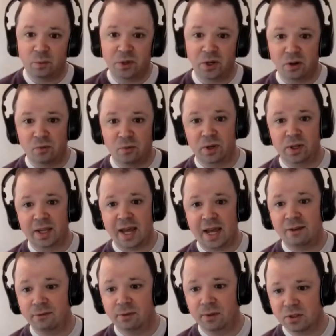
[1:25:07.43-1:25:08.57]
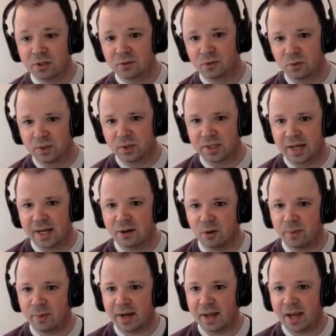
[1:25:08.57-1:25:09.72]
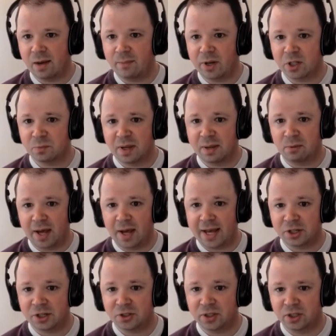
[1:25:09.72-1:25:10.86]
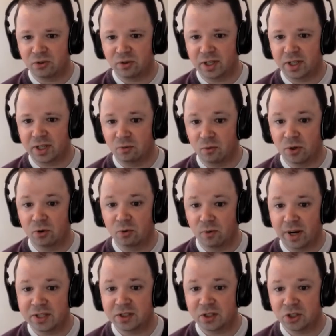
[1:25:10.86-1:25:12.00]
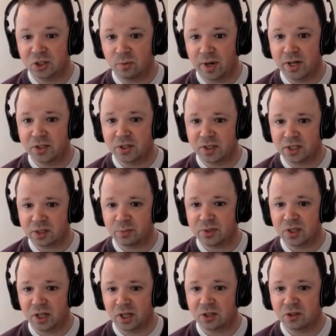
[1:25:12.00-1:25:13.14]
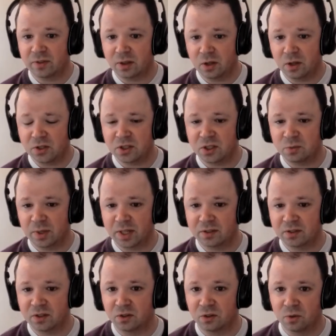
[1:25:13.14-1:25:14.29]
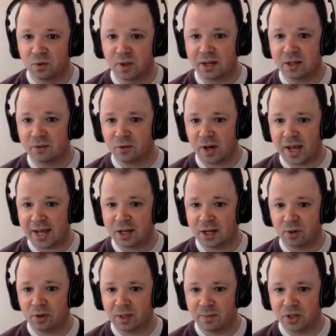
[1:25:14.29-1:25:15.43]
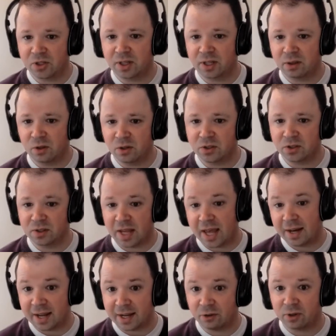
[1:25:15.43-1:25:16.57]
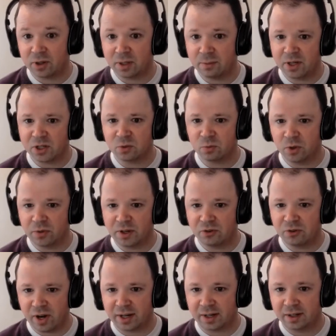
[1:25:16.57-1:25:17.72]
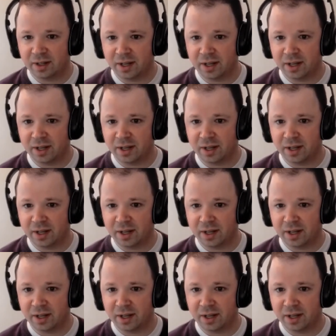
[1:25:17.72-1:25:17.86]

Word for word: We don't really have lots of good data about how much people actually drink in real race situations as a percentage of their losses, because to do that, you've got to accurately measure their losses and accurately measure what they drank.